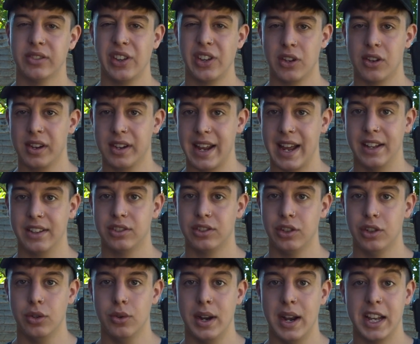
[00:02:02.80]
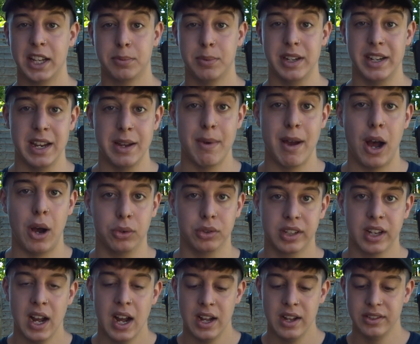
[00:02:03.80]
thing you can get to an SBD
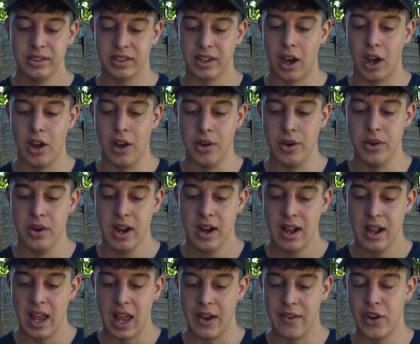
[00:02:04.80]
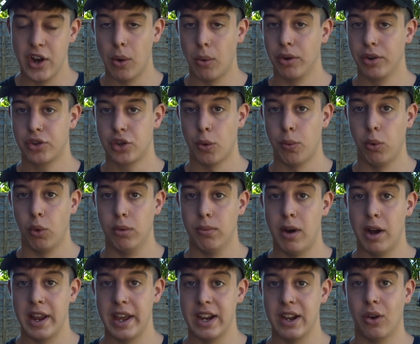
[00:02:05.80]
belt. So if you don't want to drop all the
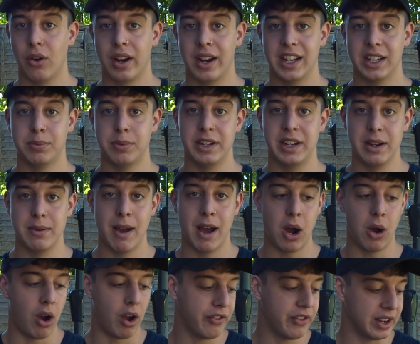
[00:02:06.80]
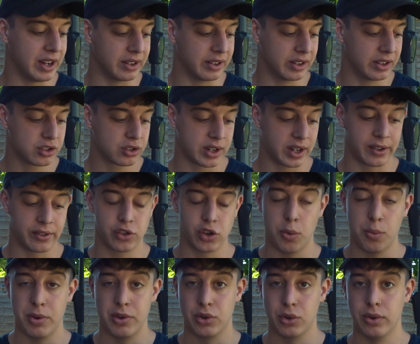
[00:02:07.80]
money on an SBD belt, I think Strength
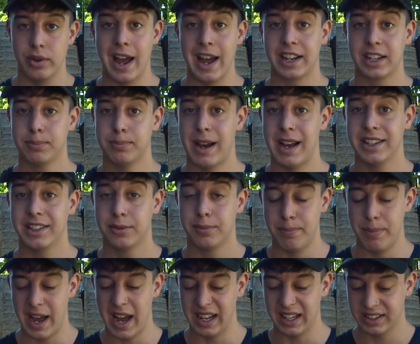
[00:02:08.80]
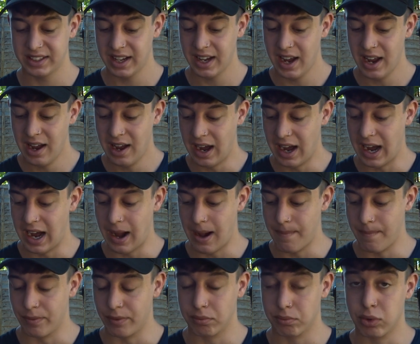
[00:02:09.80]
Shop is your next best bet.
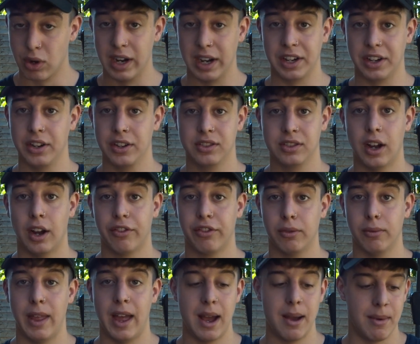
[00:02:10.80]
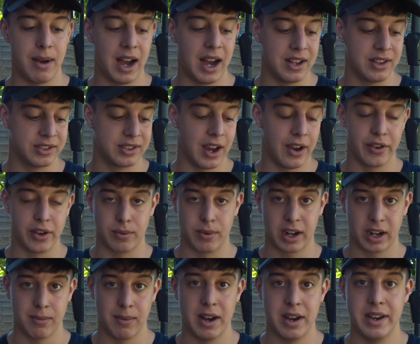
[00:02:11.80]
Really good stuff from them and definitely
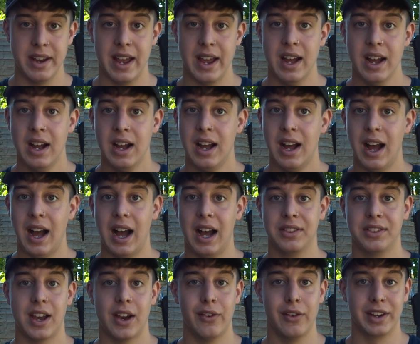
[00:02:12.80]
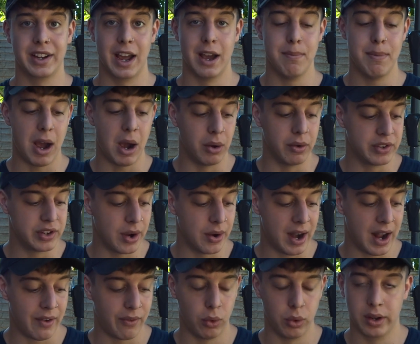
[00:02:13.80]
recommend it. And definitely get a belt if you
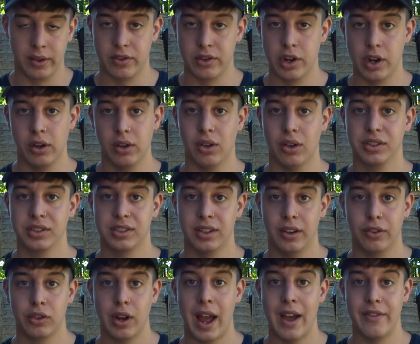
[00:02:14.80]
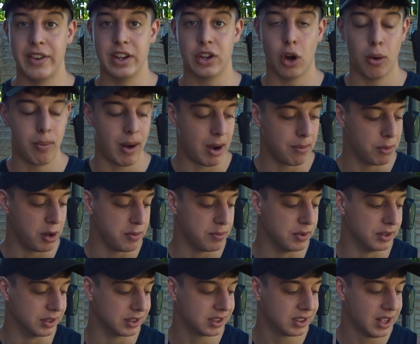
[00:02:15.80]
don't have one, if you're doing lots of heavy compound
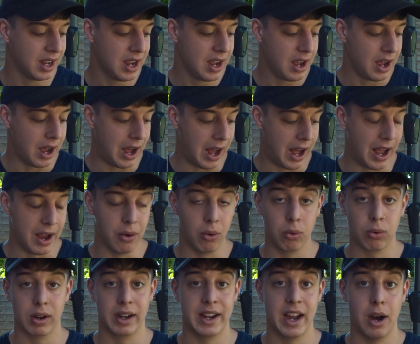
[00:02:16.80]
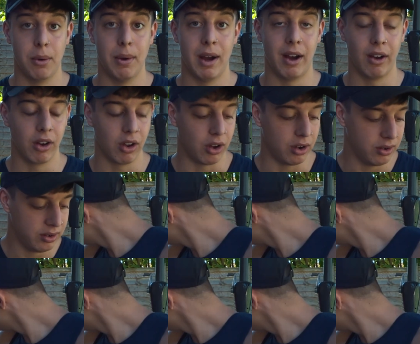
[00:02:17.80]
movements. It will really help out a lot.